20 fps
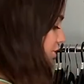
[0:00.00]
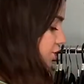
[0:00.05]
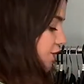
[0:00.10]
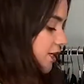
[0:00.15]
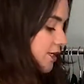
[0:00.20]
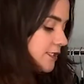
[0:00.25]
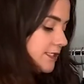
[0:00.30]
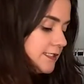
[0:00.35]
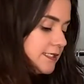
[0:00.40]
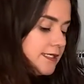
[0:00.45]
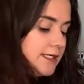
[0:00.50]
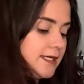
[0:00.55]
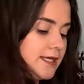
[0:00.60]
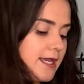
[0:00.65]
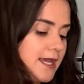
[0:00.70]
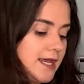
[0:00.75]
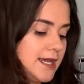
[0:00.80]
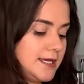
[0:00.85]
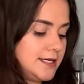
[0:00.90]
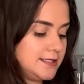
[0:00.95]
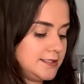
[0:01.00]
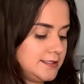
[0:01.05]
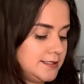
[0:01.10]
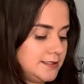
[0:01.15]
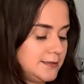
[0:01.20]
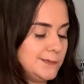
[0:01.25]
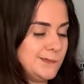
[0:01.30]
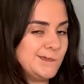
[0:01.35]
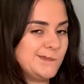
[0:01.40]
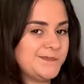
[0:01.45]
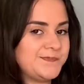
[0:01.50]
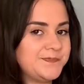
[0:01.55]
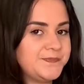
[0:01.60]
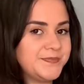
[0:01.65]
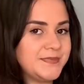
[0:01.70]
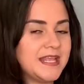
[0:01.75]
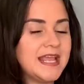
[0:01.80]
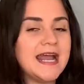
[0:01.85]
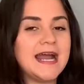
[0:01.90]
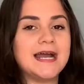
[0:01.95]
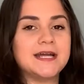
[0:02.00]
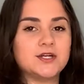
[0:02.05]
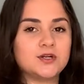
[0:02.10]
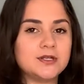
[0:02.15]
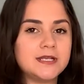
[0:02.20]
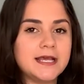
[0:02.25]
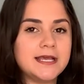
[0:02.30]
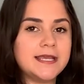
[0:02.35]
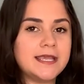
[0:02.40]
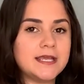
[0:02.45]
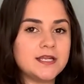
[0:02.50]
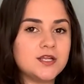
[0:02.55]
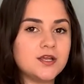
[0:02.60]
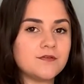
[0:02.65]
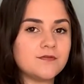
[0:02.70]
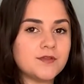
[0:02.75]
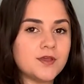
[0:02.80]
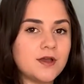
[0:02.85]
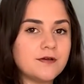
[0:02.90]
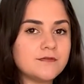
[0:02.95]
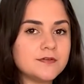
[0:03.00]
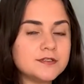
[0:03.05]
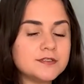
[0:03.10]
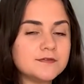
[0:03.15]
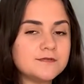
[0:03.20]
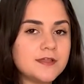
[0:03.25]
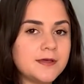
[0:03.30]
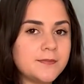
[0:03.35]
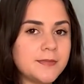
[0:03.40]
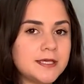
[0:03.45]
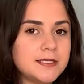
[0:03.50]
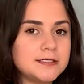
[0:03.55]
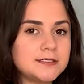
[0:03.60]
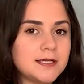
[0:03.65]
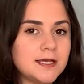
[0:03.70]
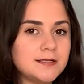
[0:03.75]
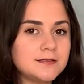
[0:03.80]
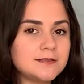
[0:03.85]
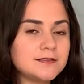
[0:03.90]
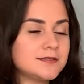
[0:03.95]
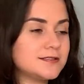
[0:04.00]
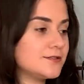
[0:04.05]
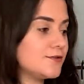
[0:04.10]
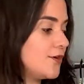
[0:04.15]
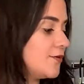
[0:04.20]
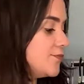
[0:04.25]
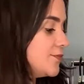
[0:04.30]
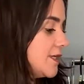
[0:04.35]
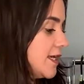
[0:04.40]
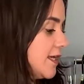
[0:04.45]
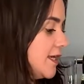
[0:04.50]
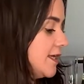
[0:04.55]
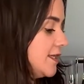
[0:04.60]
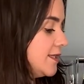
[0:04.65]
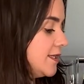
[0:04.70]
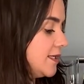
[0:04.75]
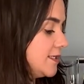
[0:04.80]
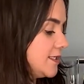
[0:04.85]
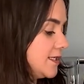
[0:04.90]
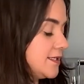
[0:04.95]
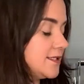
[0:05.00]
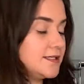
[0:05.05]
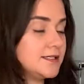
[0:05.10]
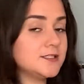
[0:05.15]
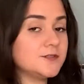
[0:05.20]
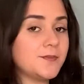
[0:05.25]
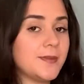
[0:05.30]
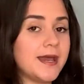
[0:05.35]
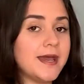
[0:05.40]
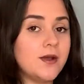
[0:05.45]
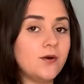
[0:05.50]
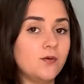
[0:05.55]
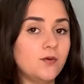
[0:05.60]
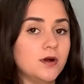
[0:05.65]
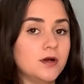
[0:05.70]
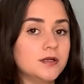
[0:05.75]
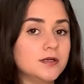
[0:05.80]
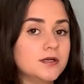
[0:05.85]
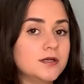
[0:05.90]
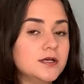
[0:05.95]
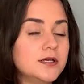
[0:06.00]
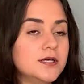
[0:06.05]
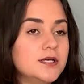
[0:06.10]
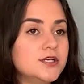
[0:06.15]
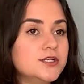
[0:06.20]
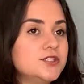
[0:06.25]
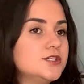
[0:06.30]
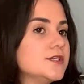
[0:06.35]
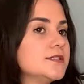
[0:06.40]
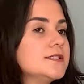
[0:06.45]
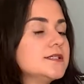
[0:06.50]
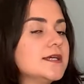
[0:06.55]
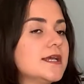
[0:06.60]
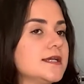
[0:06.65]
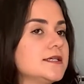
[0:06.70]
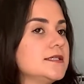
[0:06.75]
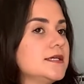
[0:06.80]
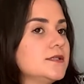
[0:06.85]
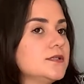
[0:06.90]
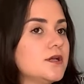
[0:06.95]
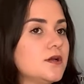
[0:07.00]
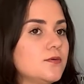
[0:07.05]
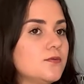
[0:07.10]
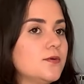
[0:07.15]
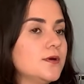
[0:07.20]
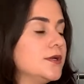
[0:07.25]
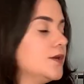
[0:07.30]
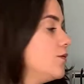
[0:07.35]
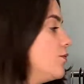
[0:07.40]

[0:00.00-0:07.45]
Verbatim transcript: just in case. I don't like any of the others, if that makes sense. So I'm taking this as a spare one, just in case I don't want